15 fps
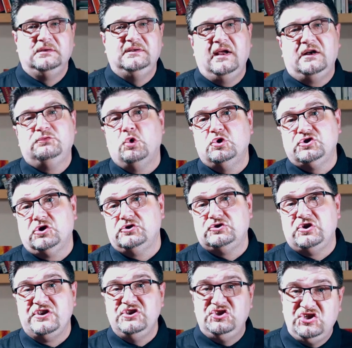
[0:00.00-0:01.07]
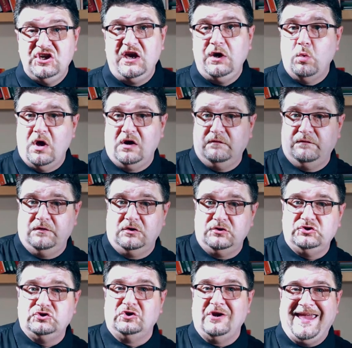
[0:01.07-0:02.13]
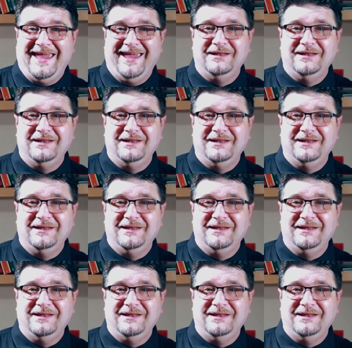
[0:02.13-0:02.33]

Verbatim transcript: There was also a J1 version